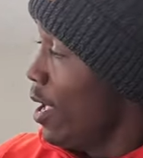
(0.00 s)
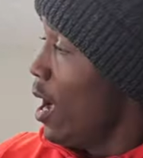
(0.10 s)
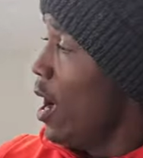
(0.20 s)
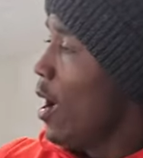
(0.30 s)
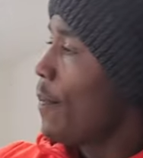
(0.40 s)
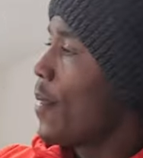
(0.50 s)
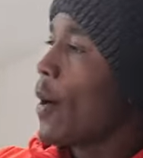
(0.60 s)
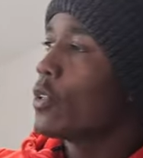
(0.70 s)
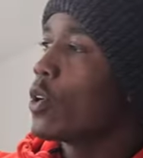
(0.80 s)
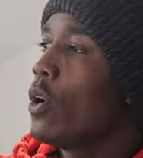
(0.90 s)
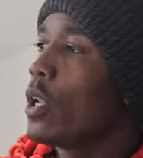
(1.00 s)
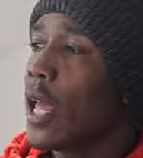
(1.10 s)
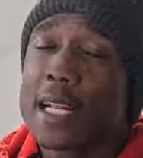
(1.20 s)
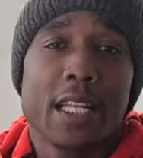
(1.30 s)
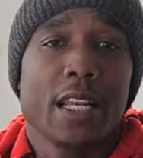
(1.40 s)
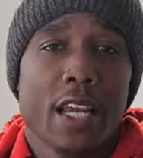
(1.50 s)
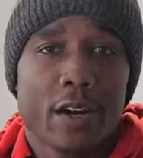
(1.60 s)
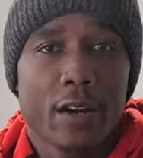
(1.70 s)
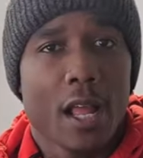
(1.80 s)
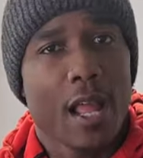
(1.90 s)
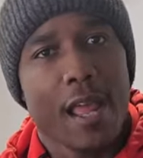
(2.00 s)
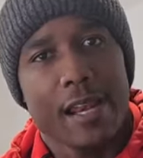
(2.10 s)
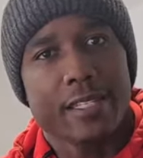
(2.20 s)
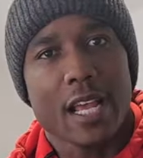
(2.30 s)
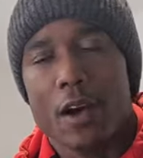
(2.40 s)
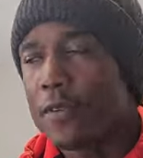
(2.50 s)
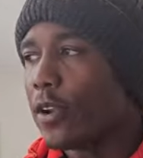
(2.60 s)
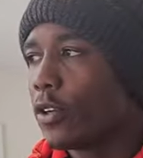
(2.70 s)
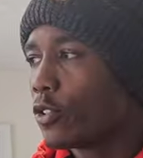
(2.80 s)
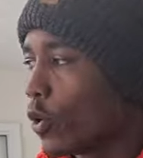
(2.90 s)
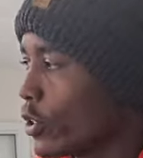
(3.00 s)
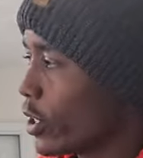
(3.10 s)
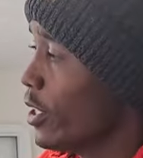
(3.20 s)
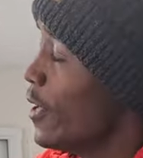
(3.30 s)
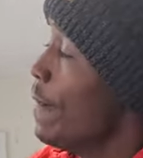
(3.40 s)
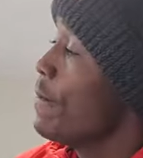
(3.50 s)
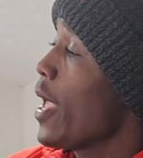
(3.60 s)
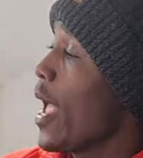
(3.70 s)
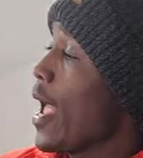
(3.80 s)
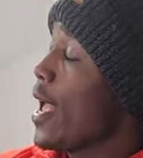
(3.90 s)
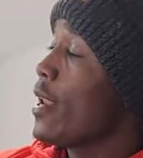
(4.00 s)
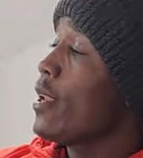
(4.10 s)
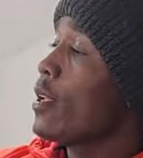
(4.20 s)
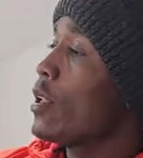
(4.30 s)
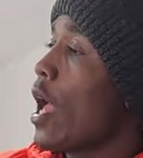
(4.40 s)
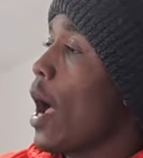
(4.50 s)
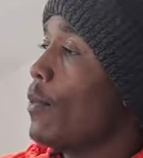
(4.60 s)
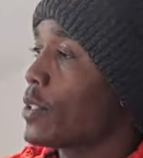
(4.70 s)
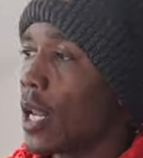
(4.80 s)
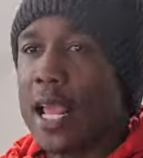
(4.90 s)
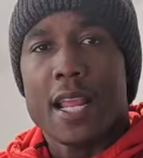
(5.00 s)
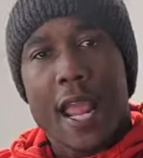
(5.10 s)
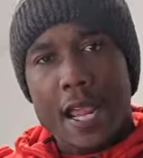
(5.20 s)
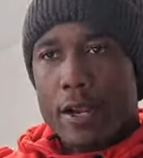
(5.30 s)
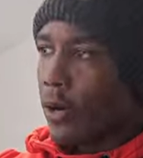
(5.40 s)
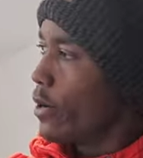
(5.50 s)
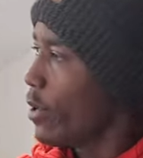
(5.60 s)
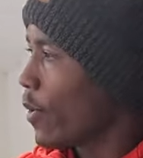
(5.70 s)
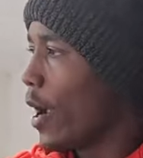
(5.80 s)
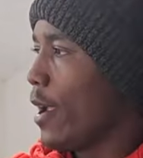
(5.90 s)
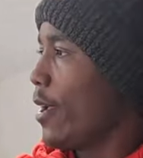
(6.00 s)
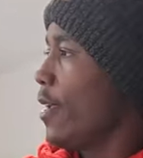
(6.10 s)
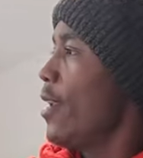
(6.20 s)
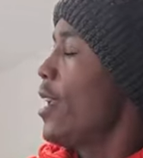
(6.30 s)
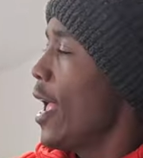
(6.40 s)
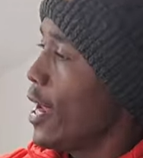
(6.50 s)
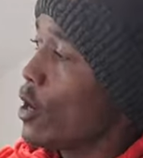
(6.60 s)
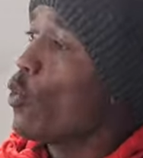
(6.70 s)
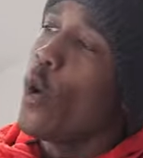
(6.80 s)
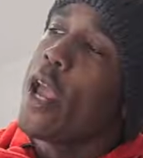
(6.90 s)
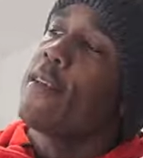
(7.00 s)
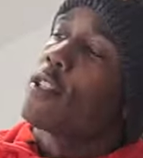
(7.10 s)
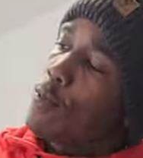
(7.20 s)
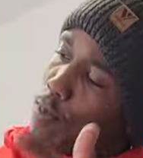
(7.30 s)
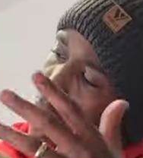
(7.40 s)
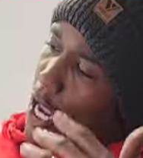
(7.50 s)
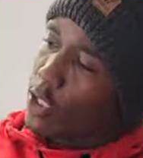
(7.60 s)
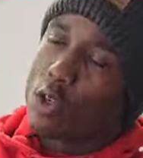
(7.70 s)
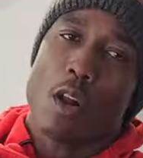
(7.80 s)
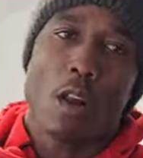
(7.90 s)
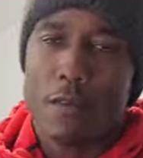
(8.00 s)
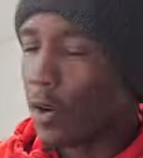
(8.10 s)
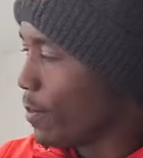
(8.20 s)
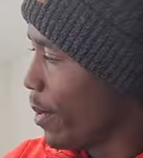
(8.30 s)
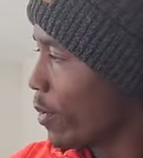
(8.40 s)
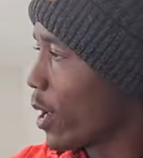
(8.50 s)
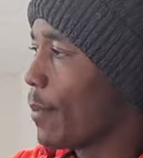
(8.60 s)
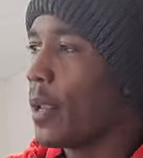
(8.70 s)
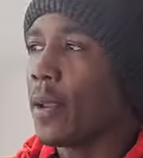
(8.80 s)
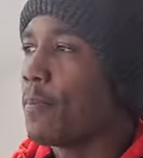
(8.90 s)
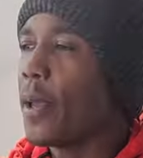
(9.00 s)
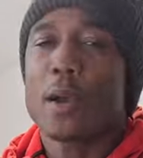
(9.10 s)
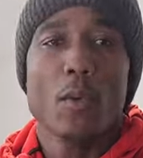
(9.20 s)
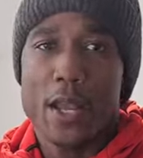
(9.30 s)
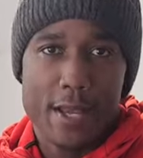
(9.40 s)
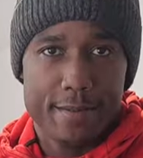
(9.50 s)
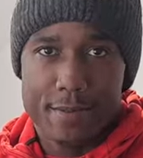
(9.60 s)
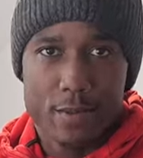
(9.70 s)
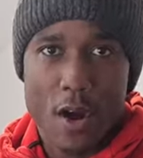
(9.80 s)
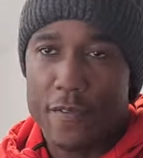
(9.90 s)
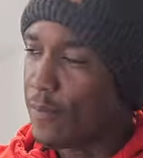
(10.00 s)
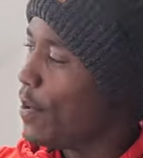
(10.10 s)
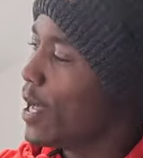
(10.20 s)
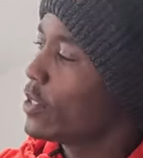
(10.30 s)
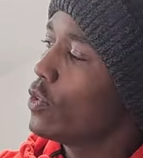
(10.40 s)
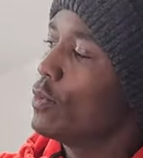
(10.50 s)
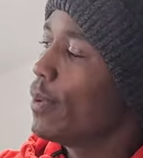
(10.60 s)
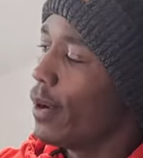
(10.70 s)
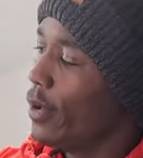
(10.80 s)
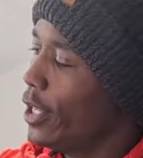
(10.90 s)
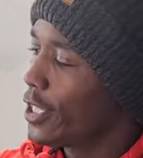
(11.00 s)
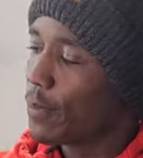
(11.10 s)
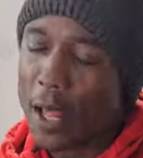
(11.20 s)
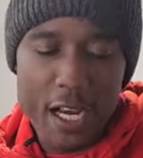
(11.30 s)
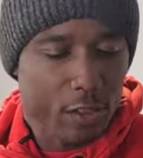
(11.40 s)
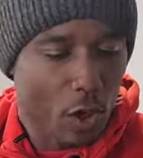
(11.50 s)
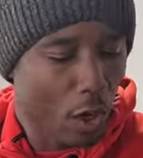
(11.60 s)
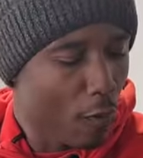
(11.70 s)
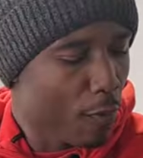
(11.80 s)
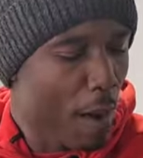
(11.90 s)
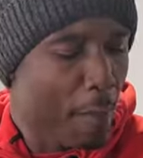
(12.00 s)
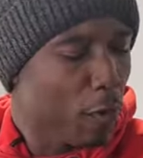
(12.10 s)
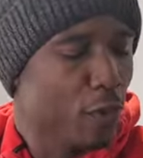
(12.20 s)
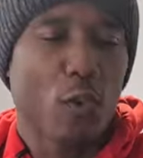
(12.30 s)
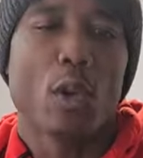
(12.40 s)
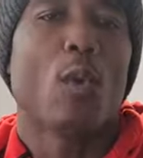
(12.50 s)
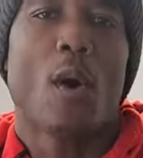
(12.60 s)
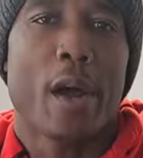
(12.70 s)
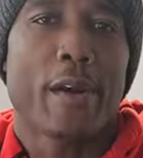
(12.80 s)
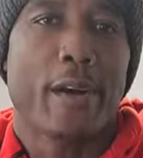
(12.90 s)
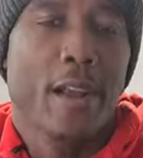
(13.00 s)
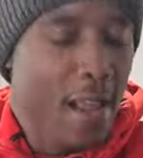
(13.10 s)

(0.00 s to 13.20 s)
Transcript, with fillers: Um, I was on Lake Lanier in the south here in Georgia, and I was like anchored, right? And then the waves splashed all over the boat. I mean, big waves, right? From pontoon boat, splashed all over. My boat's full of water.